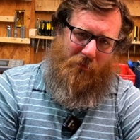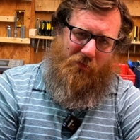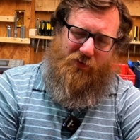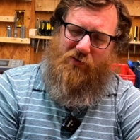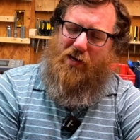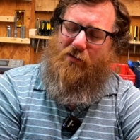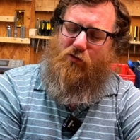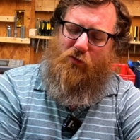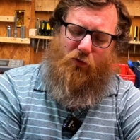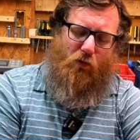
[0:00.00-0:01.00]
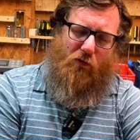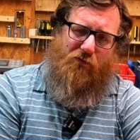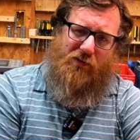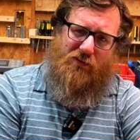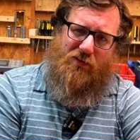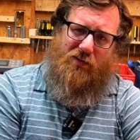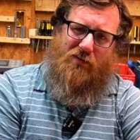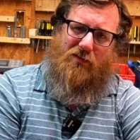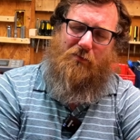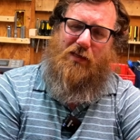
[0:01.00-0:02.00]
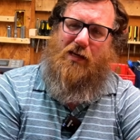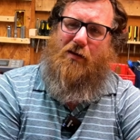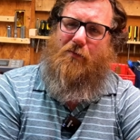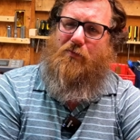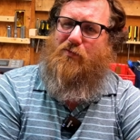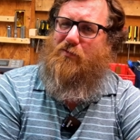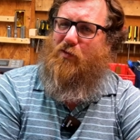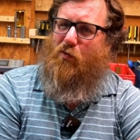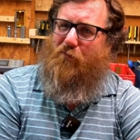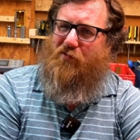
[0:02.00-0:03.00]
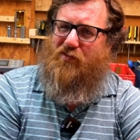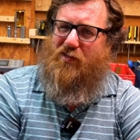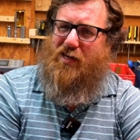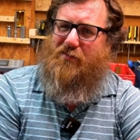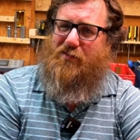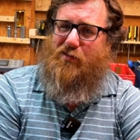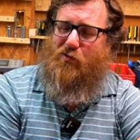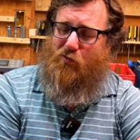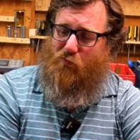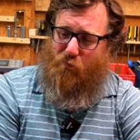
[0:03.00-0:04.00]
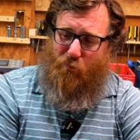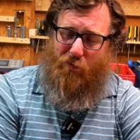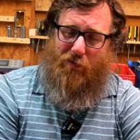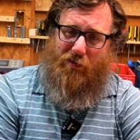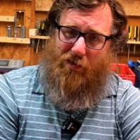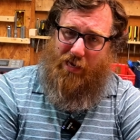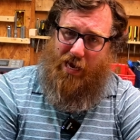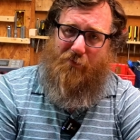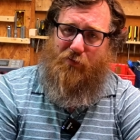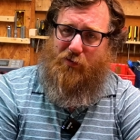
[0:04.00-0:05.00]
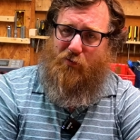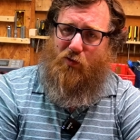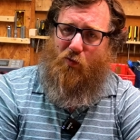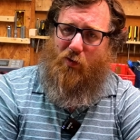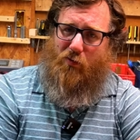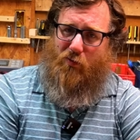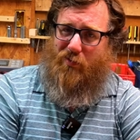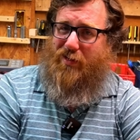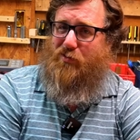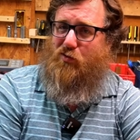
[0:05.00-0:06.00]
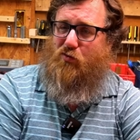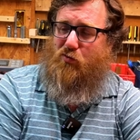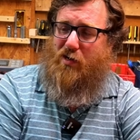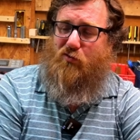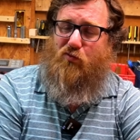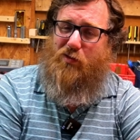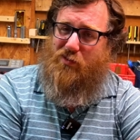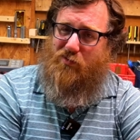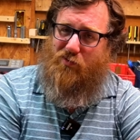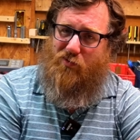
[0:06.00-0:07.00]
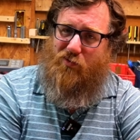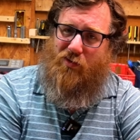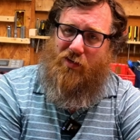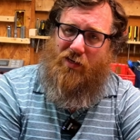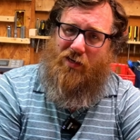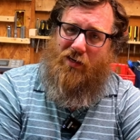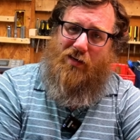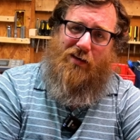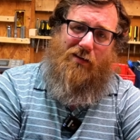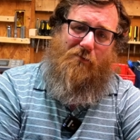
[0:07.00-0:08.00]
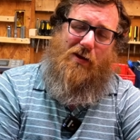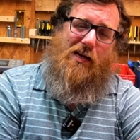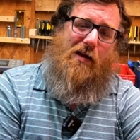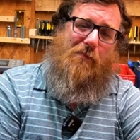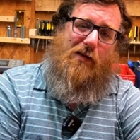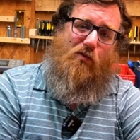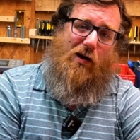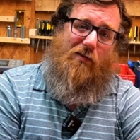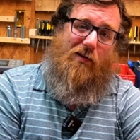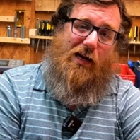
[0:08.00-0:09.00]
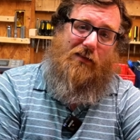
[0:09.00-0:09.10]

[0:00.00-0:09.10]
If you try to do an orifice, sometimes the orifice size that you have with your coil or that you try to switch it to it may not be quite right.